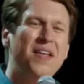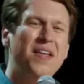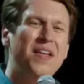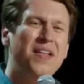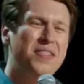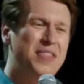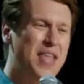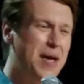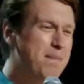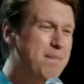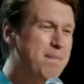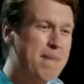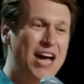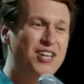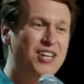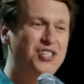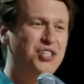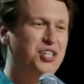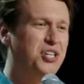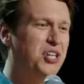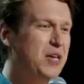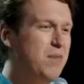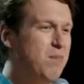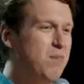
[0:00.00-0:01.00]
they
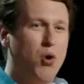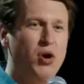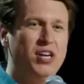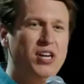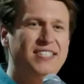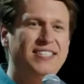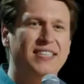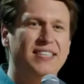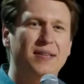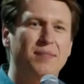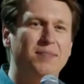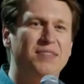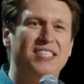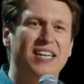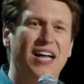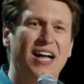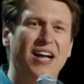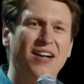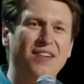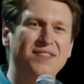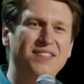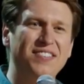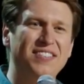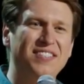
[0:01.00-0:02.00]
magically moisten
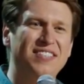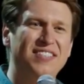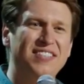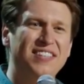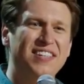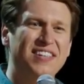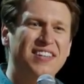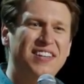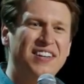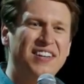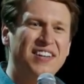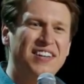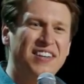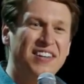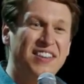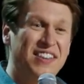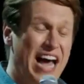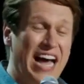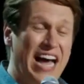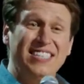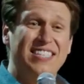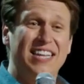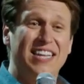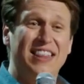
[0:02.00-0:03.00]
themselves?
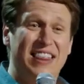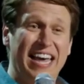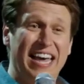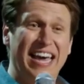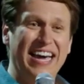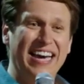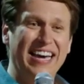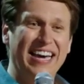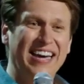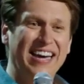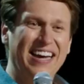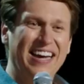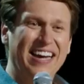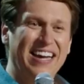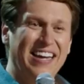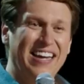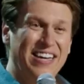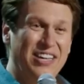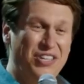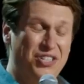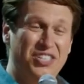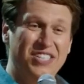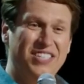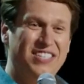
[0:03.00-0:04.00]
That's a thing? You
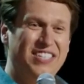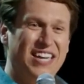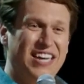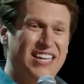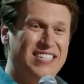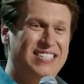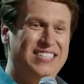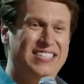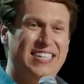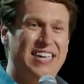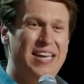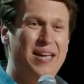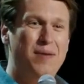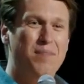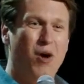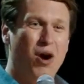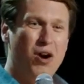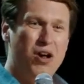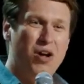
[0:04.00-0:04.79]
just, like, see Mario